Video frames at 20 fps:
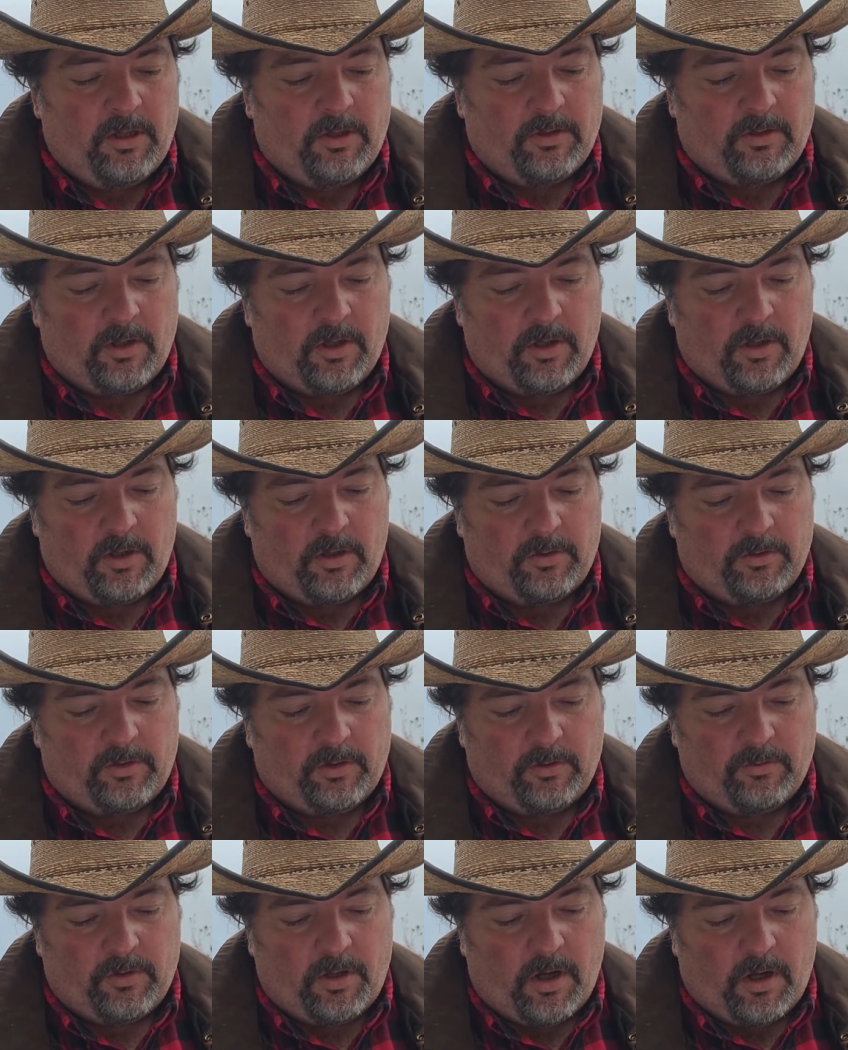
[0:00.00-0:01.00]
So
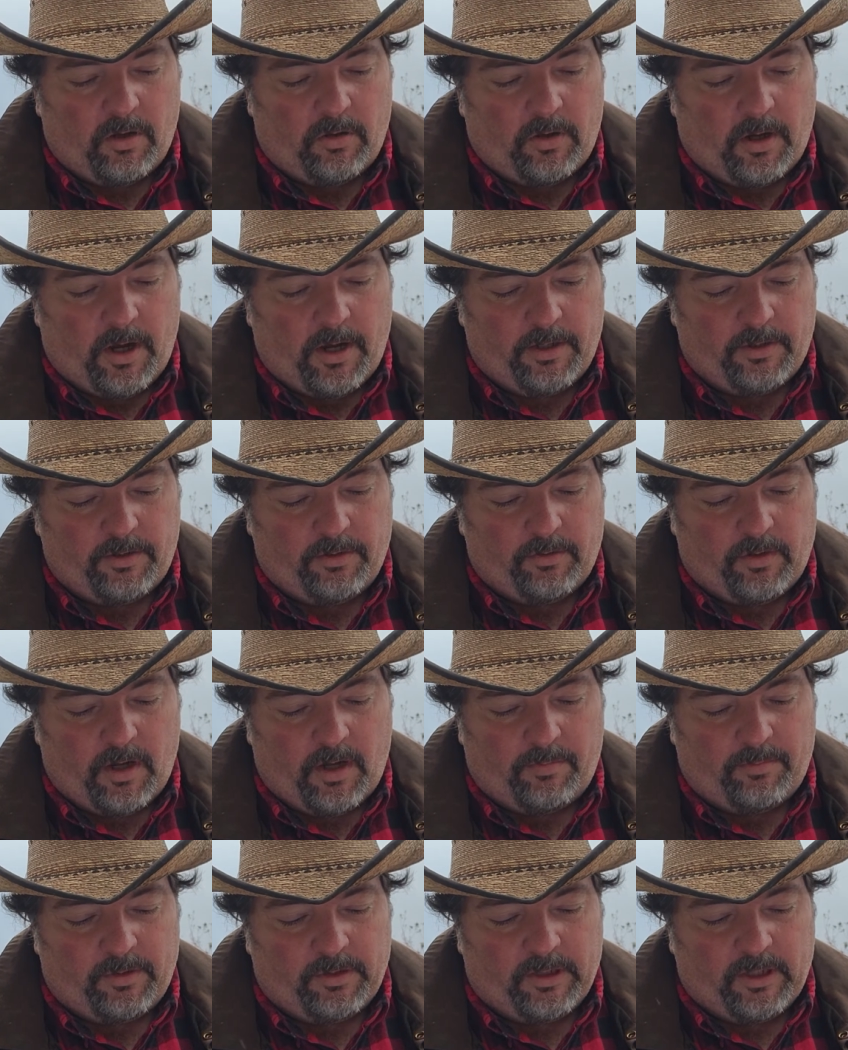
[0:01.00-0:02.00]
no, I do
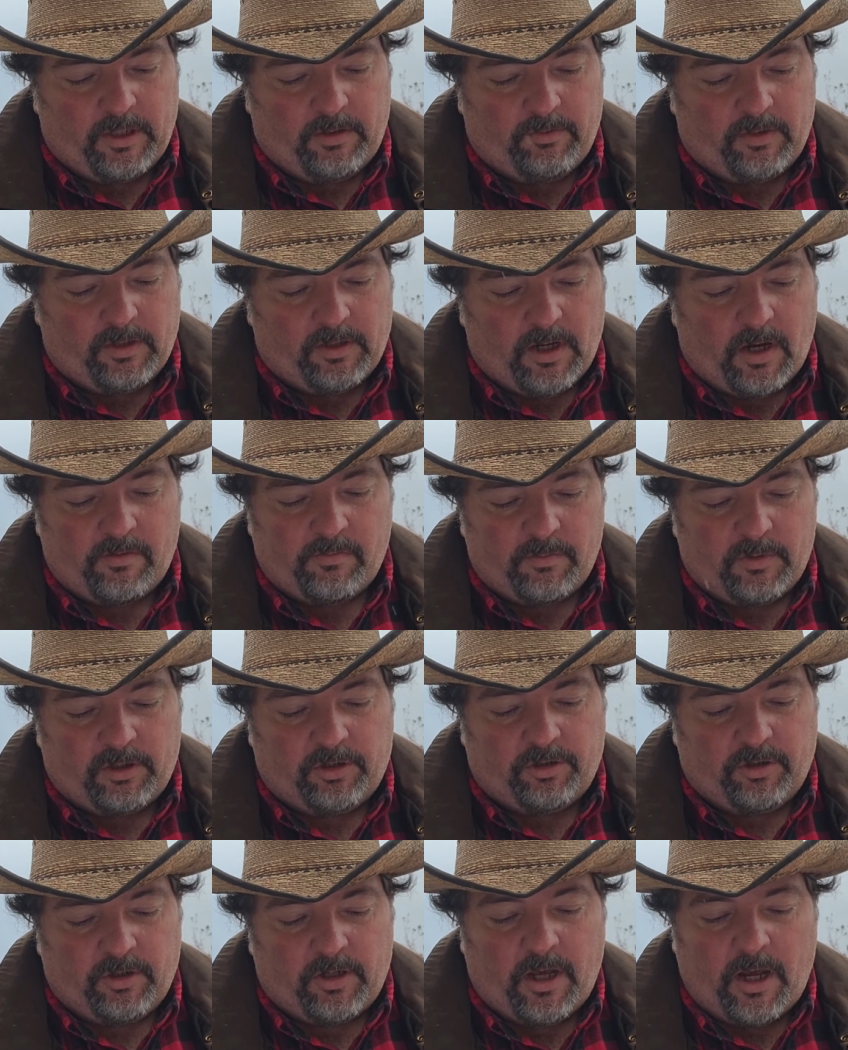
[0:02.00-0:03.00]
not believe that government
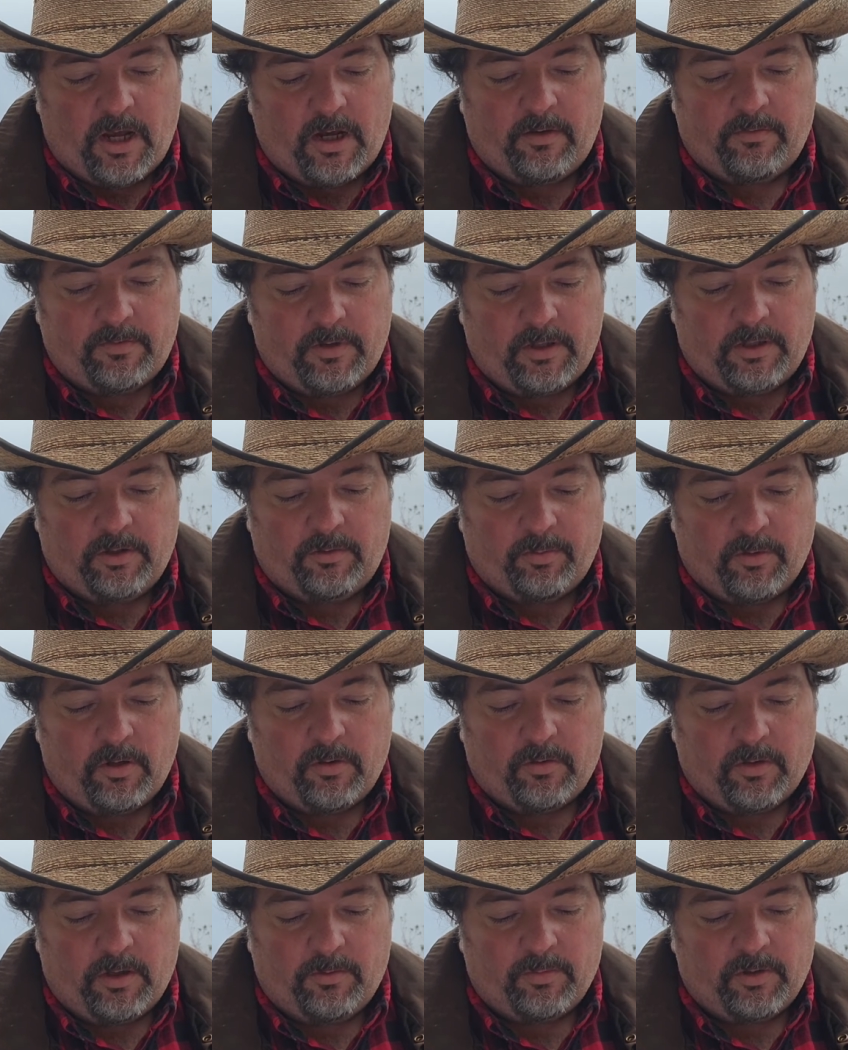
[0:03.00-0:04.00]
should have these
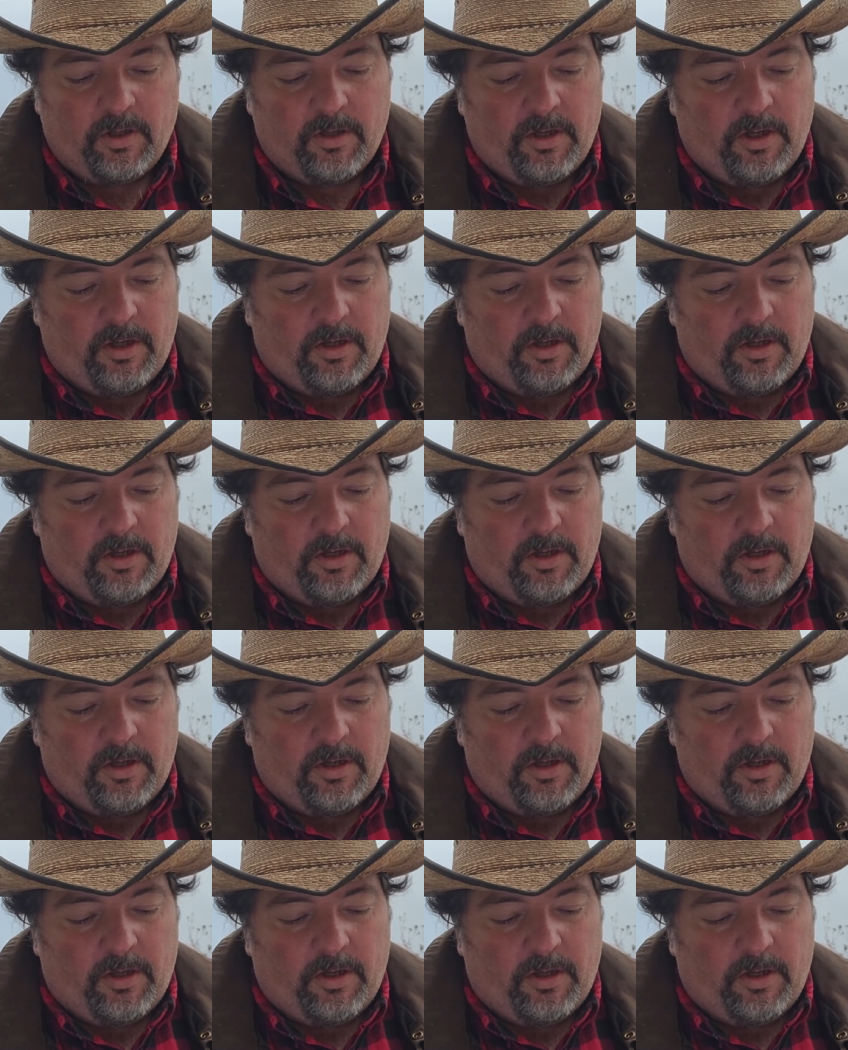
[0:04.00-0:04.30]
programs.